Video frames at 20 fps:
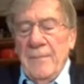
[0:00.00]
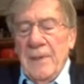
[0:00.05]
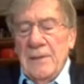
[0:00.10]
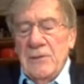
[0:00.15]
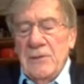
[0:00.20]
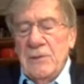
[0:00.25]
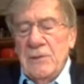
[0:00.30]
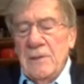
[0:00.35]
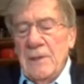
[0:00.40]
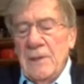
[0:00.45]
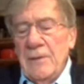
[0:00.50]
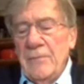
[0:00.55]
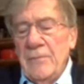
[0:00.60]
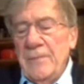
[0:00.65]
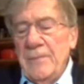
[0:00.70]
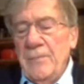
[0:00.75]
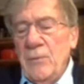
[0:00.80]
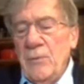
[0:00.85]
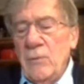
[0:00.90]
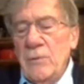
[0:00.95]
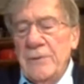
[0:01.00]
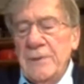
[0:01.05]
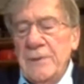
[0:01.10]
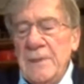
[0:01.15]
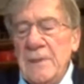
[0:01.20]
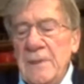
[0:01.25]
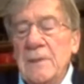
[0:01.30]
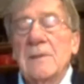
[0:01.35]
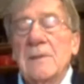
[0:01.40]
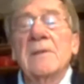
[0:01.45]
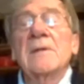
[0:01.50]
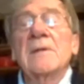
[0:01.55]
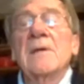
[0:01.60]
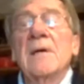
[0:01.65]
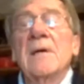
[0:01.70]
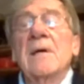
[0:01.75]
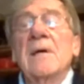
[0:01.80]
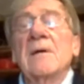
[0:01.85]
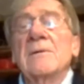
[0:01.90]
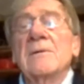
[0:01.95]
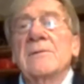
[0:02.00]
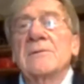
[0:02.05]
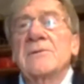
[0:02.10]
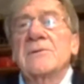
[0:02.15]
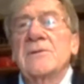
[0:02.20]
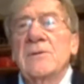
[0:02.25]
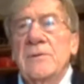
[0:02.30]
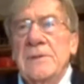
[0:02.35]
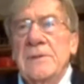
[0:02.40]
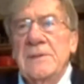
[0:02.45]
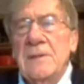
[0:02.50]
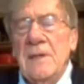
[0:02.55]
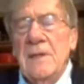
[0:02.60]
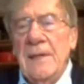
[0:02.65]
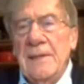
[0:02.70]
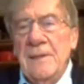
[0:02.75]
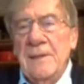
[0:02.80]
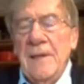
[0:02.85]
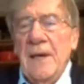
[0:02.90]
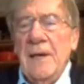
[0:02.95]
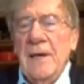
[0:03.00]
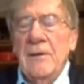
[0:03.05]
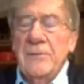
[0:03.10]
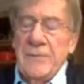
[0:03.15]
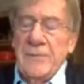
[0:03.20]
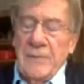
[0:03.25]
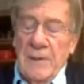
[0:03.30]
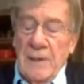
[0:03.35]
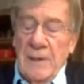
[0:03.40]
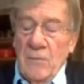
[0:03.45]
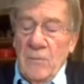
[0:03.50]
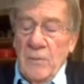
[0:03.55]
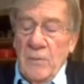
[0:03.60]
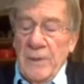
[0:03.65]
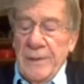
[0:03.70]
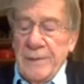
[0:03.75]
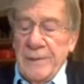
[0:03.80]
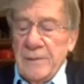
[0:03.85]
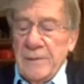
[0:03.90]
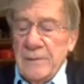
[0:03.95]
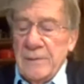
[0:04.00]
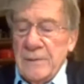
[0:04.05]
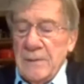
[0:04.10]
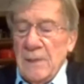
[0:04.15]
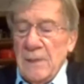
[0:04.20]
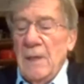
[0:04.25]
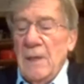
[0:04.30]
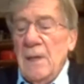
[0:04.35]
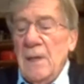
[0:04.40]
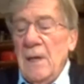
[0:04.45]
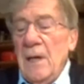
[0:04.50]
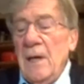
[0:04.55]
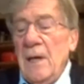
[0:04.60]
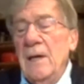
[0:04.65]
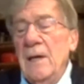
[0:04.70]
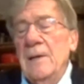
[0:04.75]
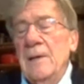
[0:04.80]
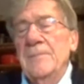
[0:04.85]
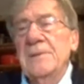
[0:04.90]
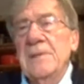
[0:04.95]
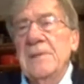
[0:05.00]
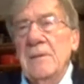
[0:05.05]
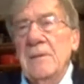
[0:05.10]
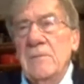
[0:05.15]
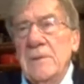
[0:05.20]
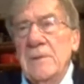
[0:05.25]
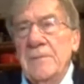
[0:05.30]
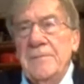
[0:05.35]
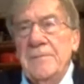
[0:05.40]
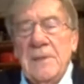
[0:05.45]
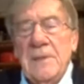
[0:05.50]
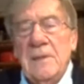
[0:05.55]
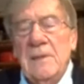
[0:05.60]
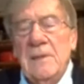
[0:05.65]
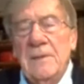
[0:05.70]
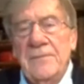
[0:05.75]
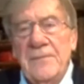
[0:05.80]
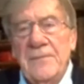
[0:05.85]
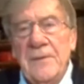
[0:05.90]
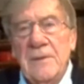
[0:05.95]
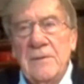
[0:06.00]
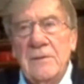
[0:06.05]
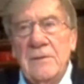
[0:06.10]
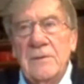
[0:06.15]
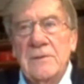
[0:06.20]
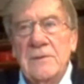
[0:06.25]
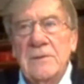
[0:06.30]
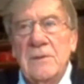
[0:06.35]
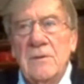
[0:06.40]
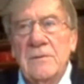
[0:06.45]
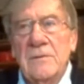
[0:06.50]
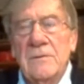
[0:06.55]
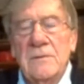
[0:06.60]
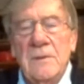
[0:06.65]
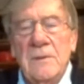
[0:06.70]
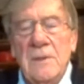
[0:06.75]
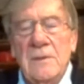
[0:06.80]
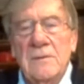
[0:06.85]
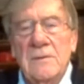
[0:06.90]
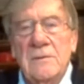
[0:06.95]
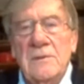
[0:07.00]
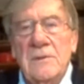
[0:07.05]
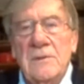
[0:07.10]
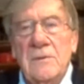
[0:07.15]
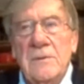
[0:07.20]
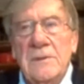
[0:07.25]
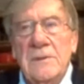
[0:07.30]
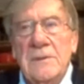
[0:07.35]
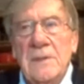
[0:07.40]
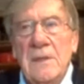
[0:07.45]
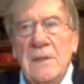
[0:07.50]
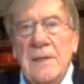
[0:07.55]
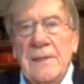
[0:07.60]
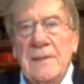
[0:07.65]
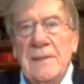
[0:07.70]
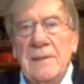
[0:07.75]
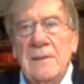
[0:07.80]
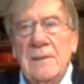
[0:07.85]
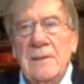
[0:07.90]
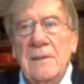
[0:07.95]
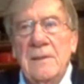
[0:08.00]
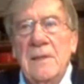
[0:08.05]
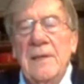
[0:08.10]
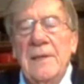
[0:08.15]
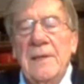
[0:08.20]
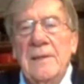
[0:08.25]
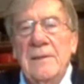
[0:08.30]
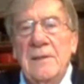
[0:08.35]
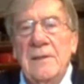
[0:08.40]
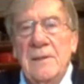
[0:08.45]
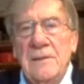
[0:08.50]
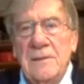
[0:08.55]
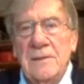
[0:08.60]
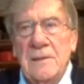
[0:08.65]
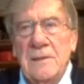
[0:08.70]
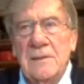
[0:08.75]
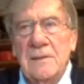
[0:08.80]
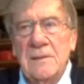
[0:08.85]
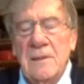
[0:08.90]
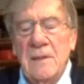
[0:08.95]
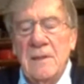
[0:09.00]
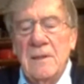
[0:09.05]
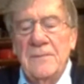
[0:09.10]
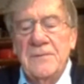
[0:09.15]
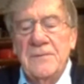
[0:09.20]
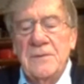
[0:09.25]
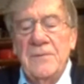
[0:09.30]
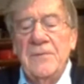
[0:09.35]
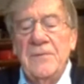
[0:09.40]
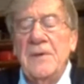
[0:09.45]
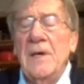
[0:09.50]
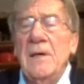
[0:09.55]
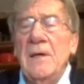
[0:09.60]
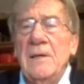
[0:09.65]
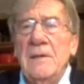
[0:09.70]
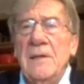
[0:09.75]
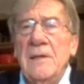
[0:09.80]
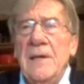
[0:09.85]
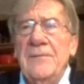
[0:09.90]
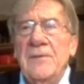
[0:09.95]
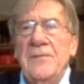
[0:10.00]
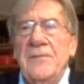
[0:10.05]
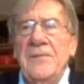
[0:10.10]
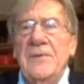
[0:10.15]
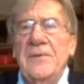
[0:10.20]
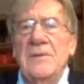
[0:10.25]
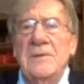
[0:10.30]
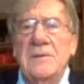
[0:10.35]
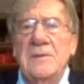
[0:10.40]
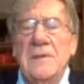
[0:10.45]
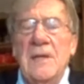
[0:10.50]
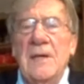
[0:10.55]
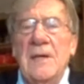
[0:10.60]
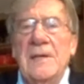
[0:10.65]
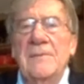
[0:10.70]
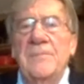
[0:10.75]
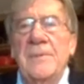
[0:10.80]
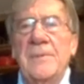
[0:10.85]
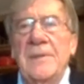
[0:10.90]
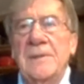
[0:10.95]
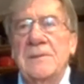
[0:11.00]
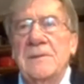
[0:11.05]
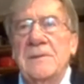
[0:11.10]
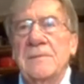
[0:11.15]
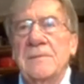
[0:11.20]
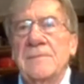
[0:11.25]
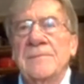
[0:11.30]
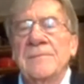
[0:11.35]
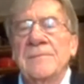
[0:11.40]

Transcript: mention a report on suicide in healthcare workers, with a particular focus on suicide in nursing staff. So if I could have the first slide, please.